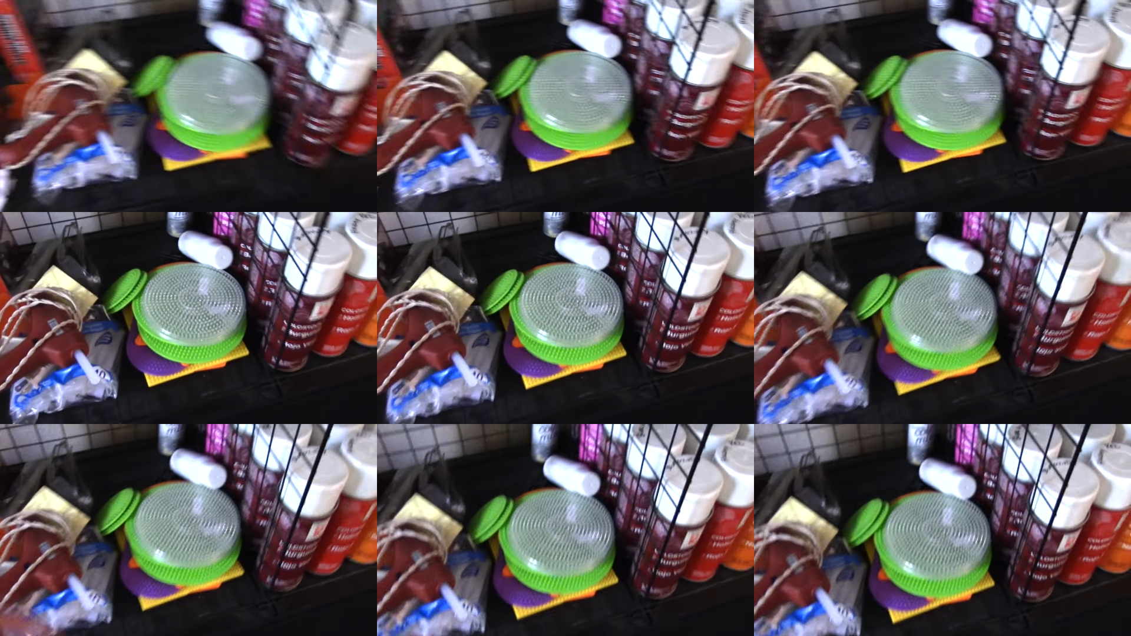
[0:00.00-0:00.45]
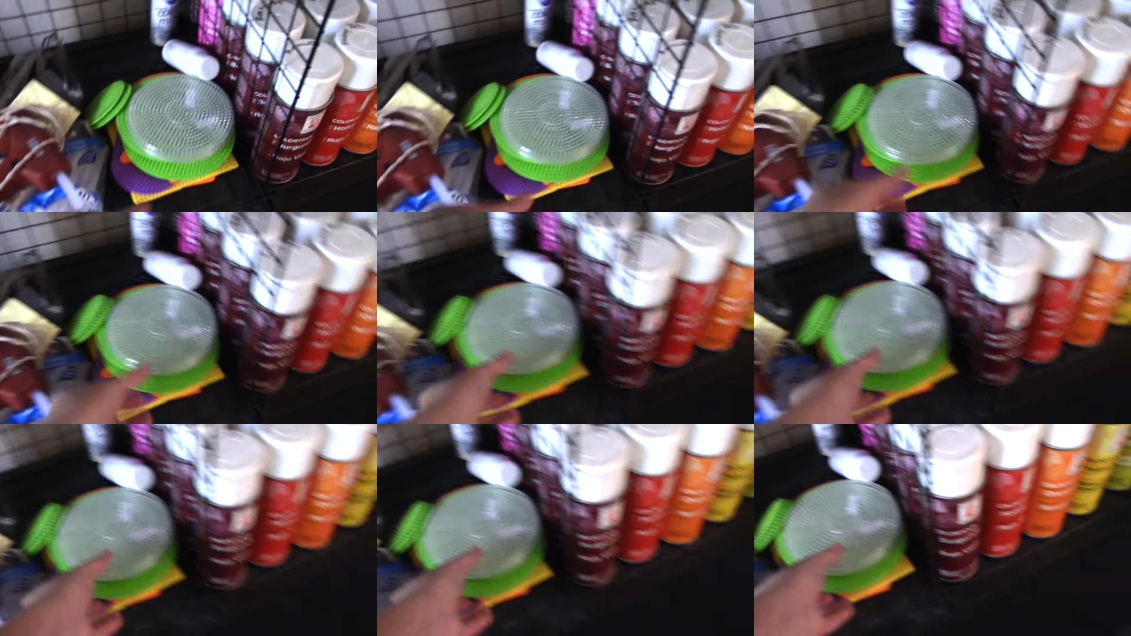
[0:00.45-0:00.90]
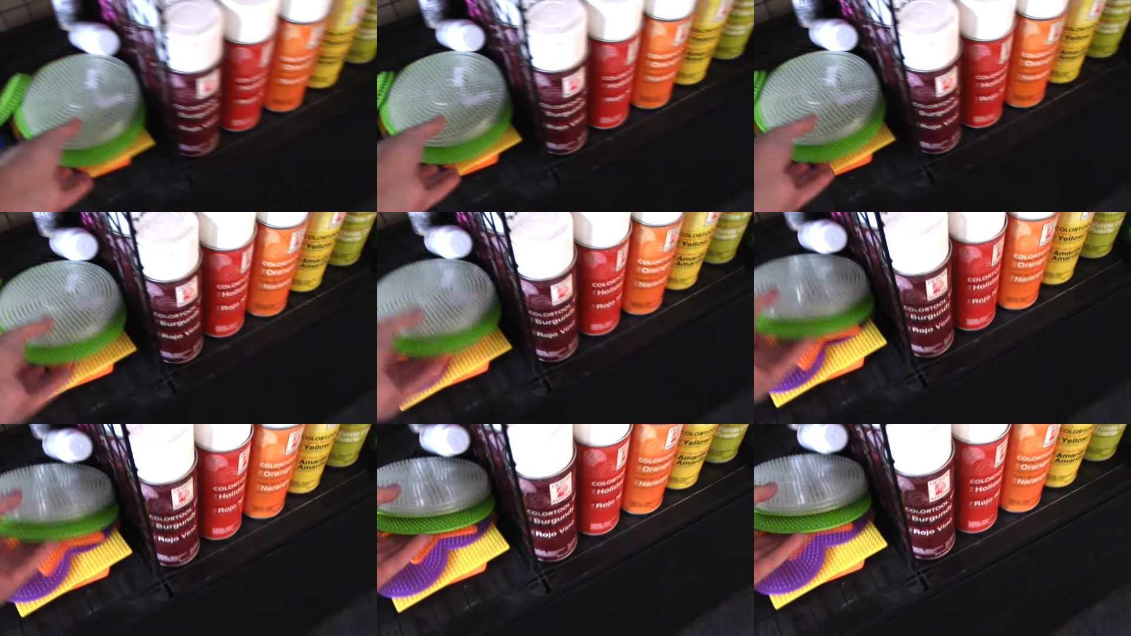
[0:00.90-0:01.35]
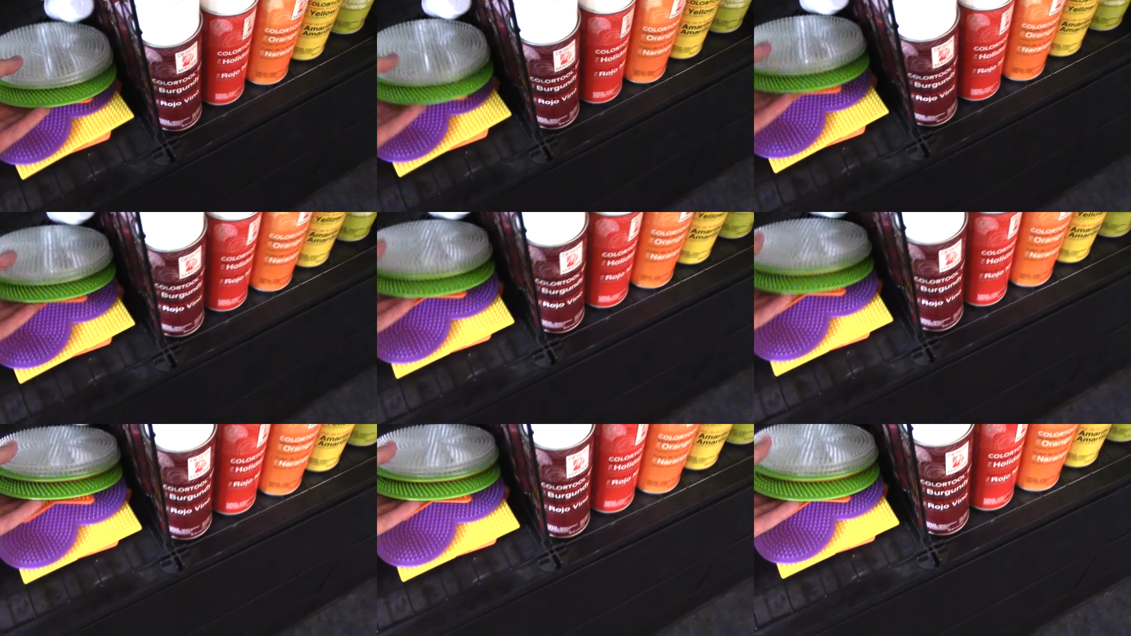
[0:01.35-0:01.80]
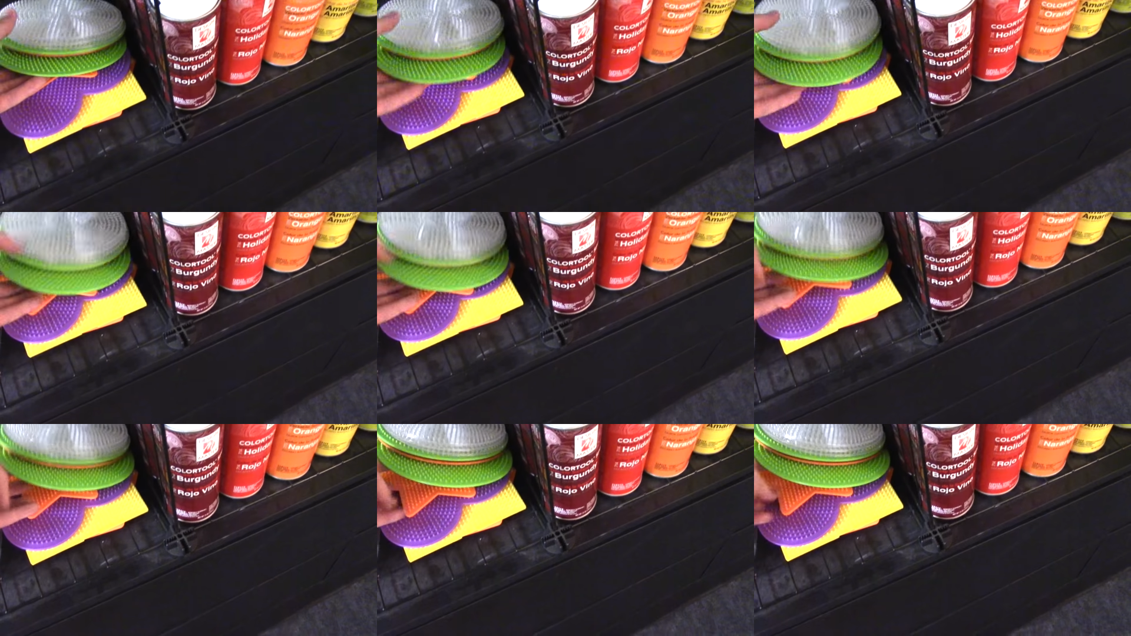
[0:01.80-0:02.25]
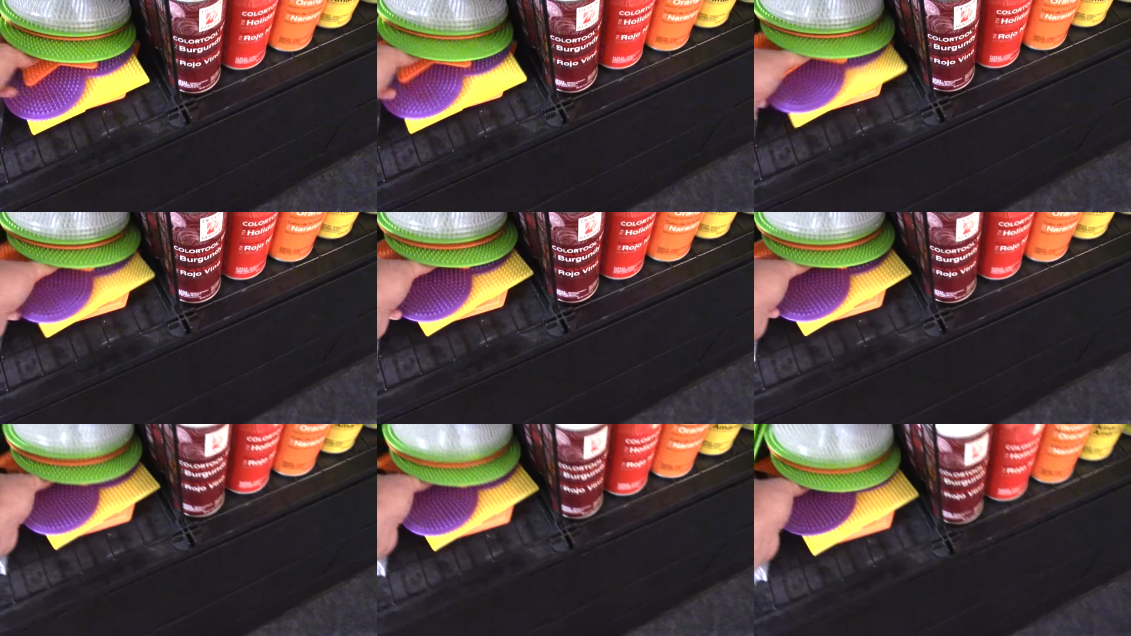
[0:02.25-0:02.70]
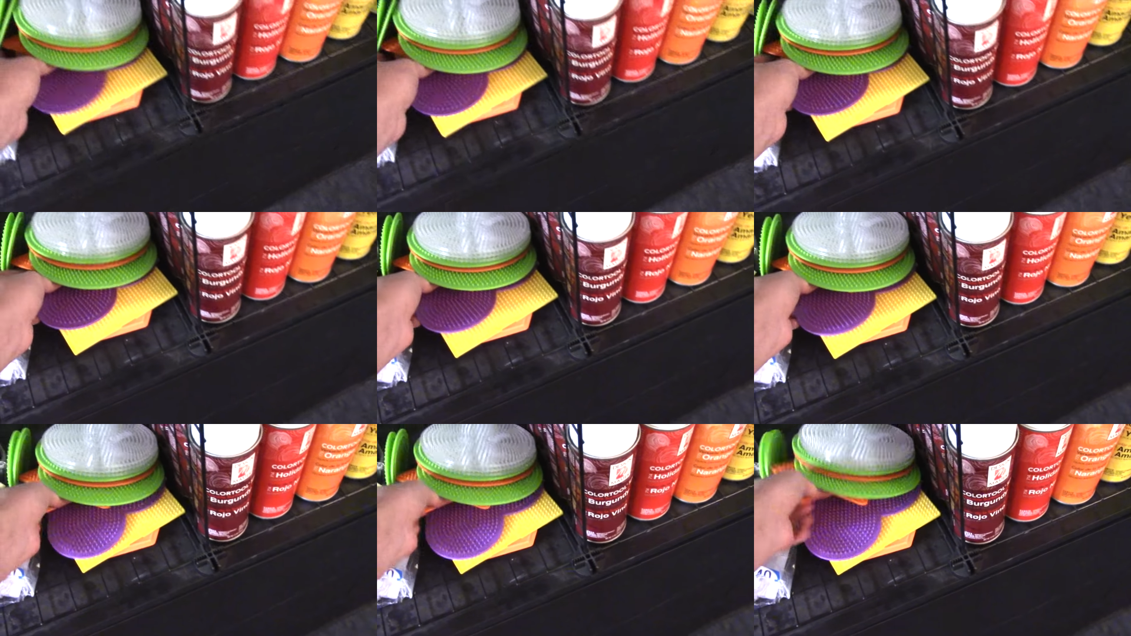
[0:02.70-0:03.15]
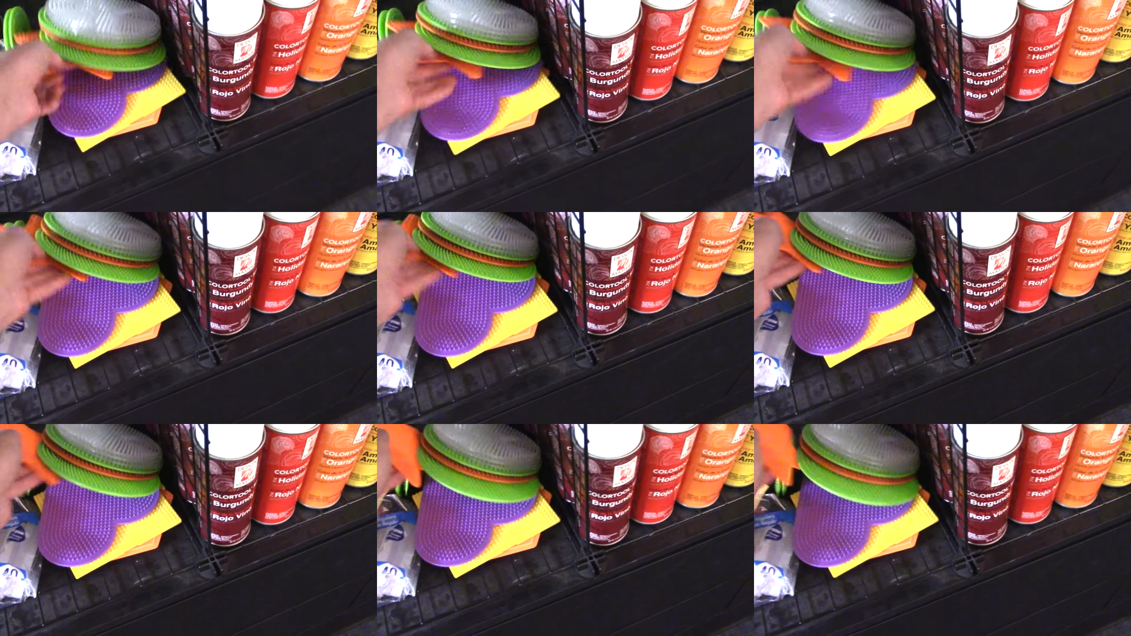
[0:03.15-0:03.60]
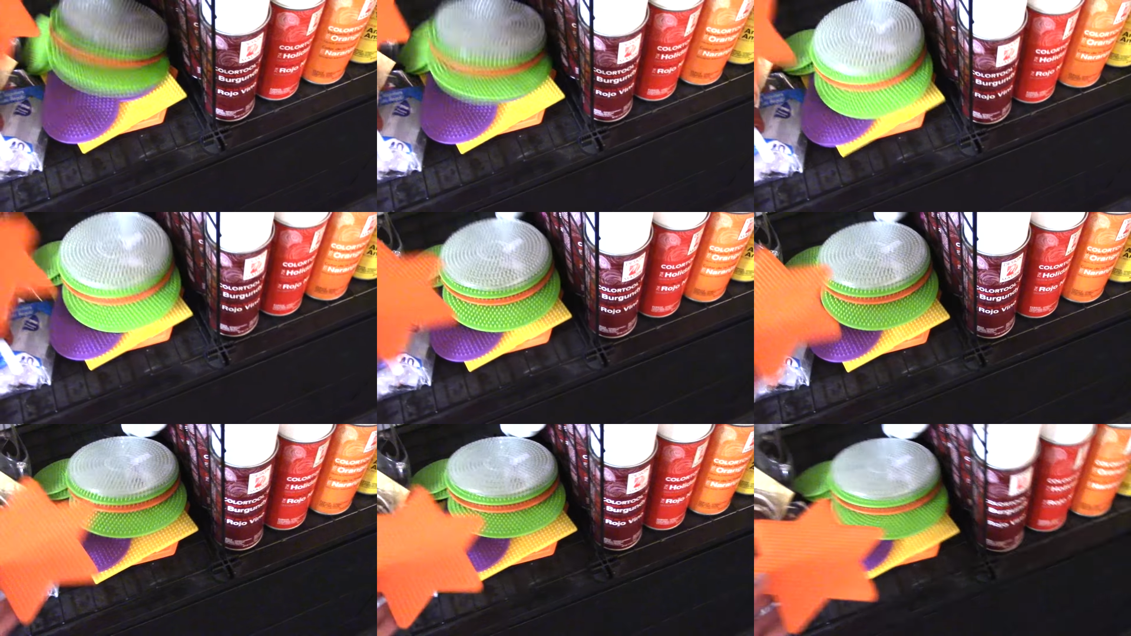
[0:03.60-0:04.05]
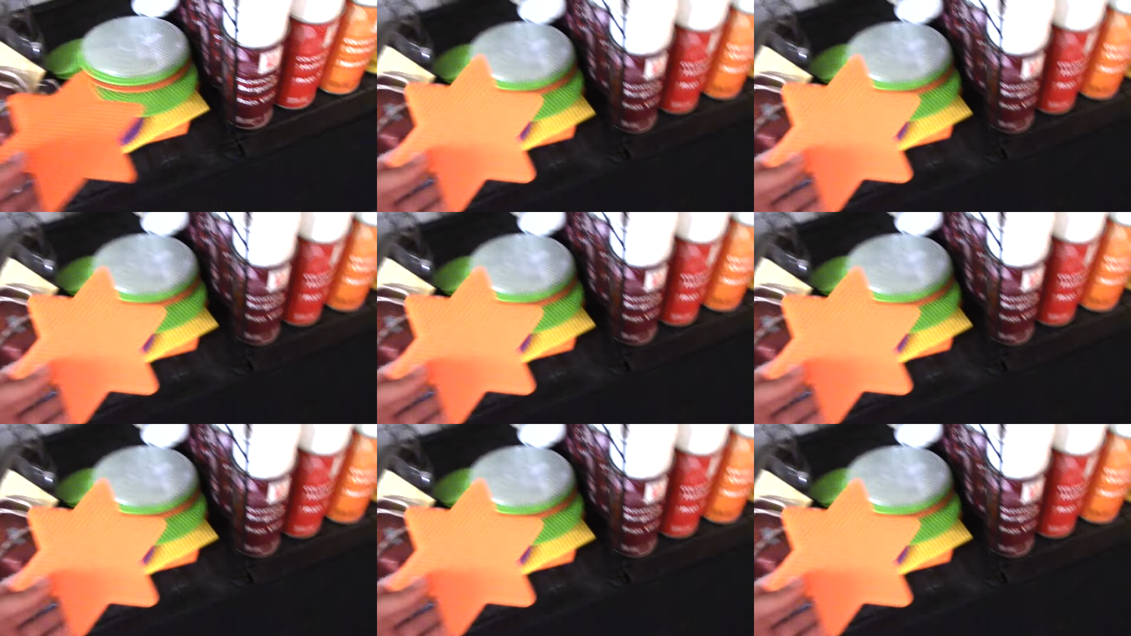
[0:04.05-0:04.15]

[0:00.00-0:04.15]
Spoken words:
Nobody's mouth can be seen.